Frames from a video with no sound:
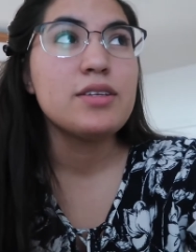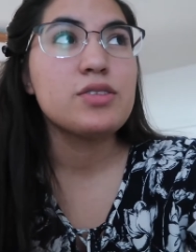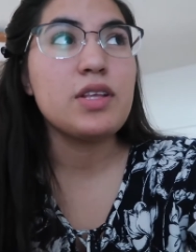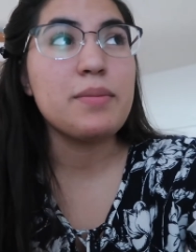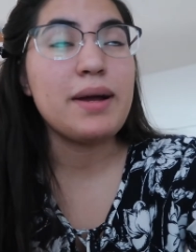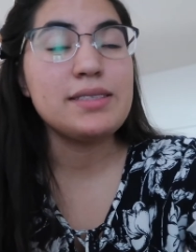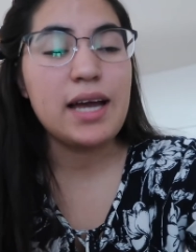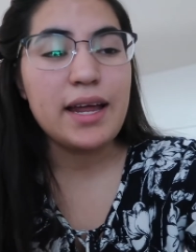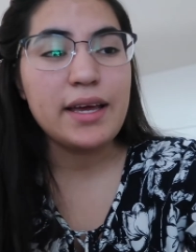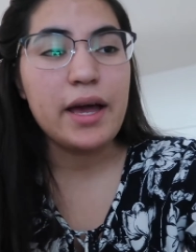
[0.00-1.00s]
So then my
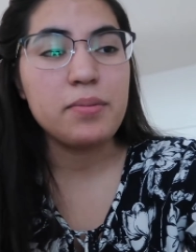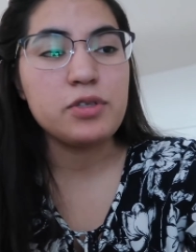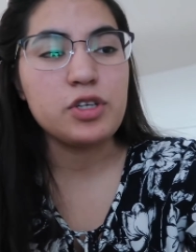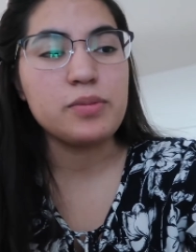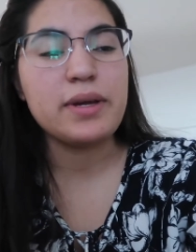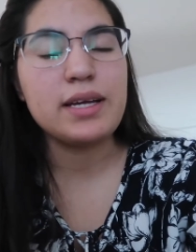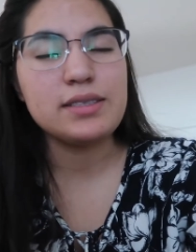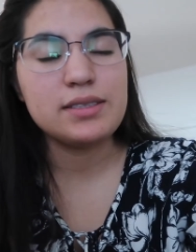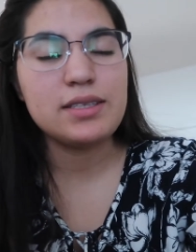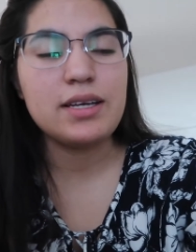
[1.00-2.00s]
dad kept her because
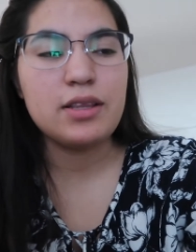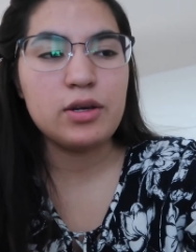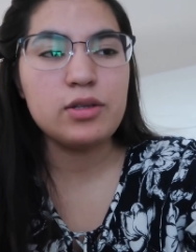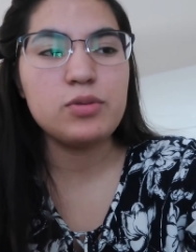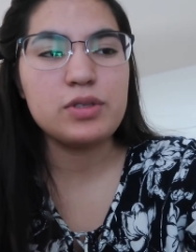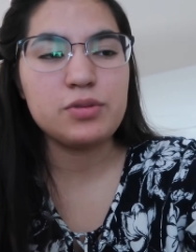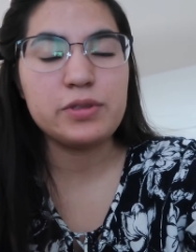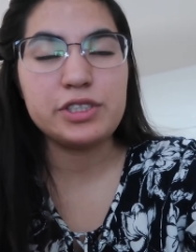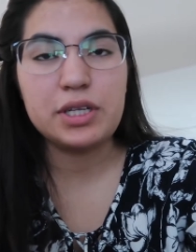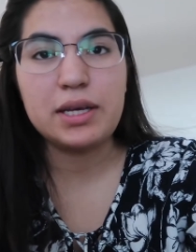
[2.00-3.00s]
Lulu was
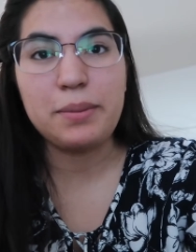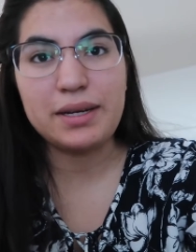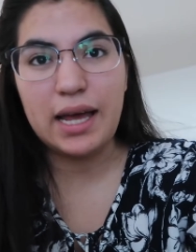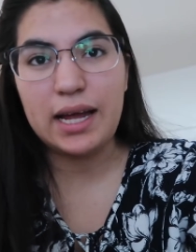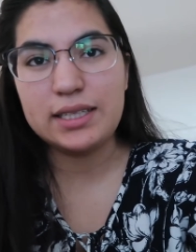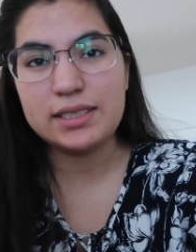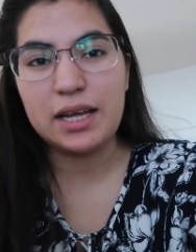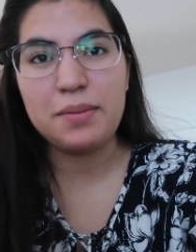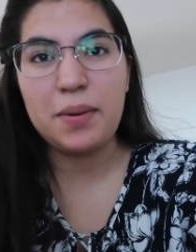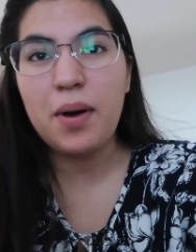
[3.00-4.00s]
originally my dad's
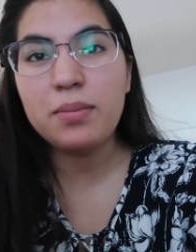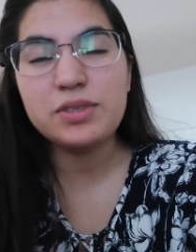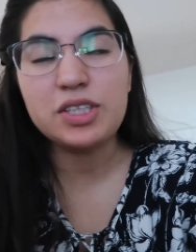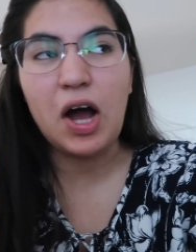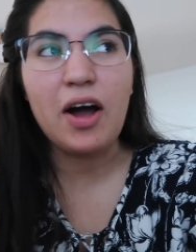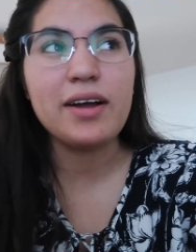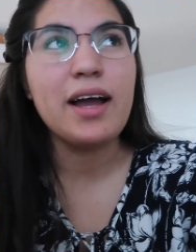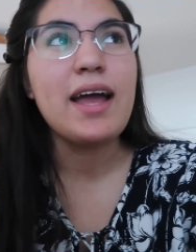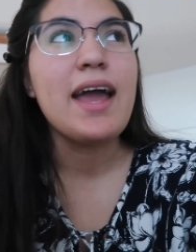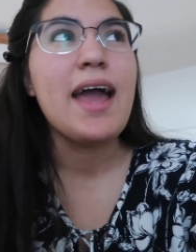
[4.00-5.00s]
and my mom's dog.
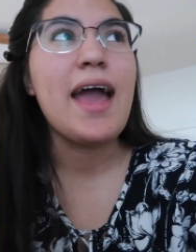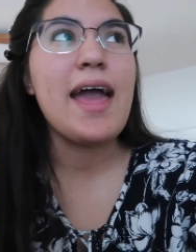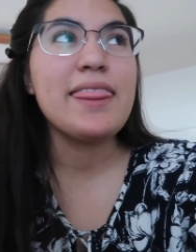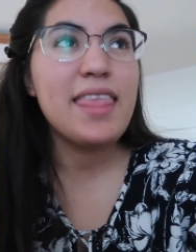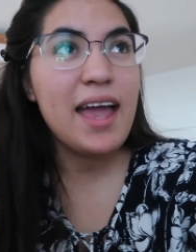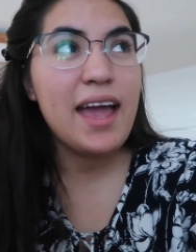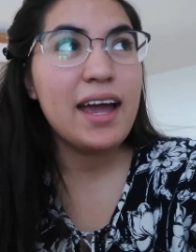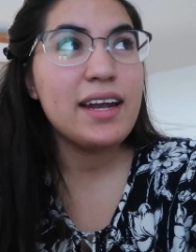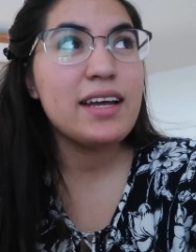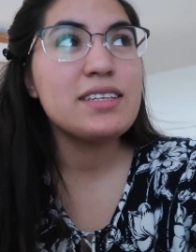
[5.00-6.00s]
And
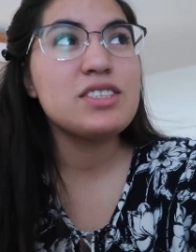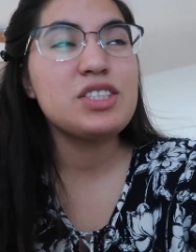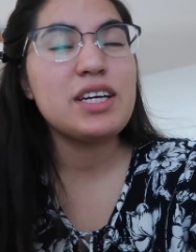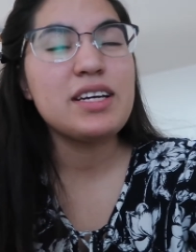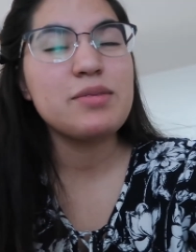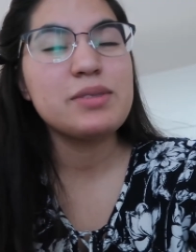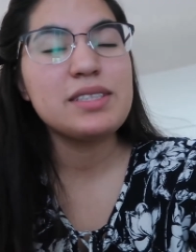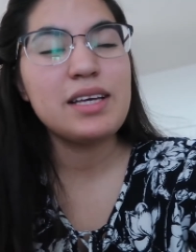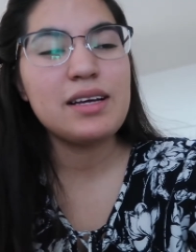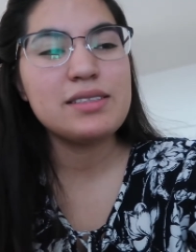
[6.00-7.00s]
then she
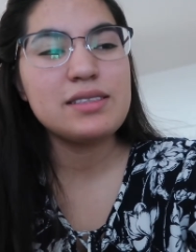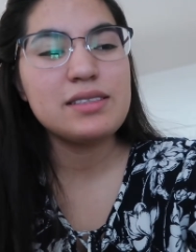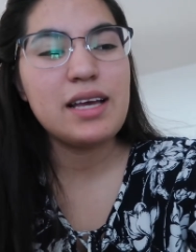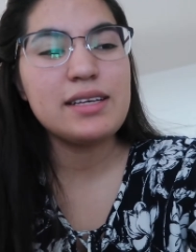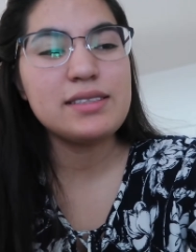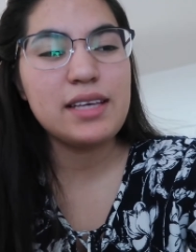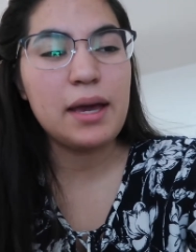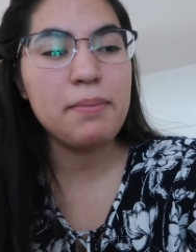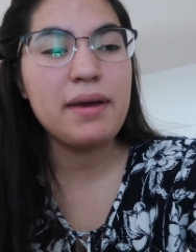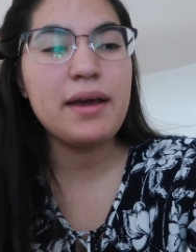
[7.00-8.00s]
was
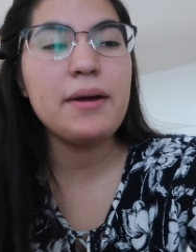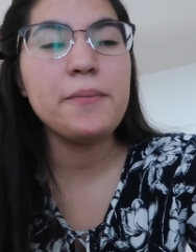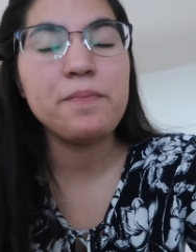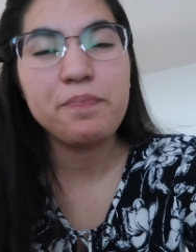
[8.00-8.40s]
escaping